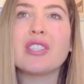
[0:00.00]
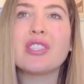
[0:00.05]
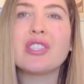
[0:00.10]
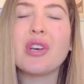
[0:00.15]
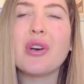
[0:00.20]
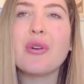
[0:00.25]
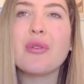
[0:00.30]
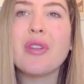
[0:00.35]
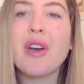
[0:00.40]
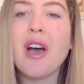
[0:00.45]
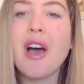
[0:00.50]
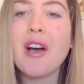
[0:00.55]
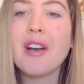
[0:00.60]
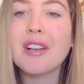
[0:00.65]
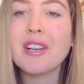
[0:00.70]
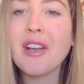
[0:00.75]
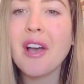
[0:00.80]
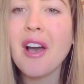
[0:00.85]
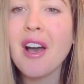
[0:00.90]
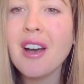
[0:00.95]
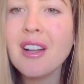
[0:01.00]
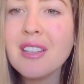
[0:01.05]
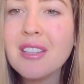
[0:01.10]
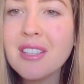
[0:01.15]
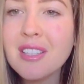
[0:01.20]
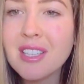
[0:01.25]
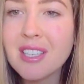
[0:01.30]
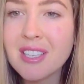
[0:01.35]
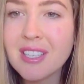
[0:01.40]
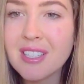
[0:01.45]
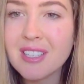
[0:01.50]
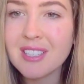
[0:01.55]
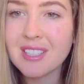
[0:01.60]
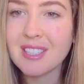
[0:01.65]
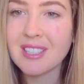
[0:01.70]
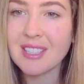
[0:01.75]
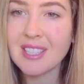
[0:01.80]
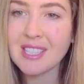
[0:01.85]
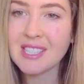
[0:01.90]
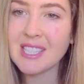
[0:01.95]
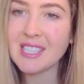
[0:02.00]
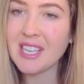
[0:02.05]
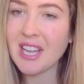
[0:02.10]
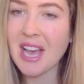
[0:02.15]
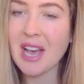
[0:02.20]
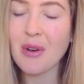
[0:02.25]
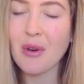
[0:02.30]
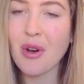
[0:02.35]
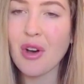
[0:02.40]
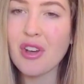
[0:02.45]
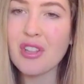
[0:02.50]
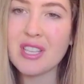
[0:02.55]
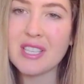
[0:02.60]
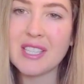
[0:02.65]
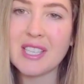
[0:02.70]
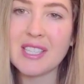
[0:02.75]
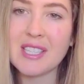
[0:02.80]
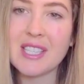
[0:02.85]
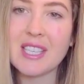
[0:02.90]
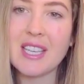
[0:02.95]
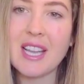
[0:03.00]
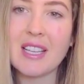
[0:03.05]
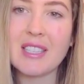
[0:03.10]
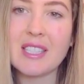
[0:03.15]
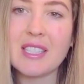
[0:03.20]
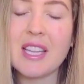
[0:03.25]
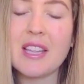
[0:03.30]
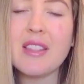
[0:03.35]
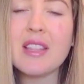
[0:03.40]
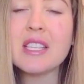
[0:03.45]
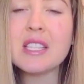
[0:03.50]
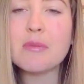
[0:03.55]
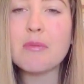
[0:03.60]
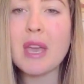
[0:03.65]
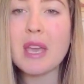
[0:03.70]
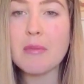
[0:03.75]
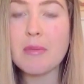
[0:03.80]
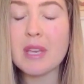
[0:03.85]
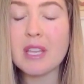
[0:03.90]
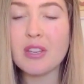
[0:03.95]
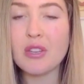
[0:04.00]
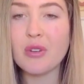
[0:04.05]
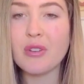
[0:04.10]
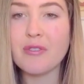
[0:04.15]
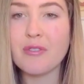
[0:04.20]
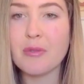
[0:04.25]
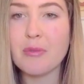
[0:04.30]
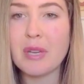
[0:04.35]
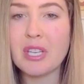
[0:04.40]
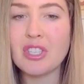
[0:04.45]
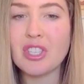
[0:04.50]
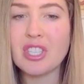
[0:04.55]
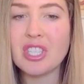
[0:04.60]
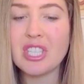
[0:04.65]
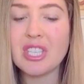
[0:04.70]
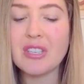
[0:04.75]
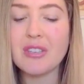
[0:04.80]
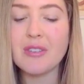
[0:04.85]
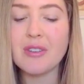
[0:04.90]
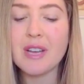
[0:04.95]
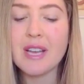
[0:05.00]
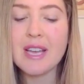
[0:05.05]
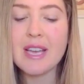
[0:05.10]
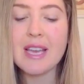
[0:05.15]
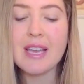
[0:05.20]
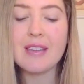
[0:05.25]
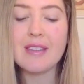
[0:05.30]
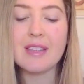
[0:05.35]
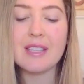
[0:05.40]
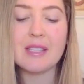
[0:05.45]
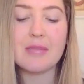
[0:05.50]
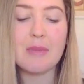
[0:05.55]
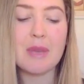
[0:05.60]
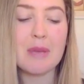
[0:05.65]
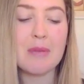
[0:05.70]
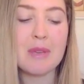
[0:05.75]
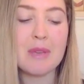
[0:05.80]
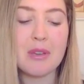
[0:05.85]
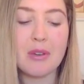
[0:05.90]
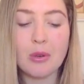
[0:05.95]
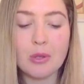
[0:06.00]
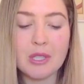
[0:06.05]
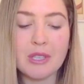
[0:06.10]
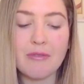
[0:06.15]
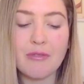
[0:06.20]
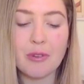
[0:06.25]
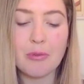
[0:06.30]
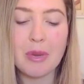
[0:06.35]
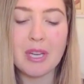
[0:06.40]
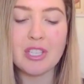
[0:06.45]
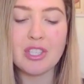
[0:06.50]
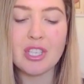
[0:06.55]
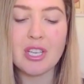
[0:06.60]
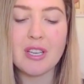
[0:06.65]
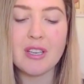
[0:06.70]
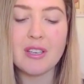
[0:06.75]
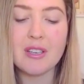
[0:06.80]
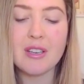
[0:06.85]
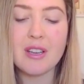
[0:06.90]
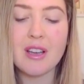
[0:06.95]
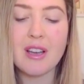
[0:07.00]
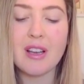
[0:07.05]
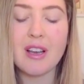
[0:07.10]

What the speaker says: So the color, listen to how all this is connected. And this may be new information to you, and this may be old information.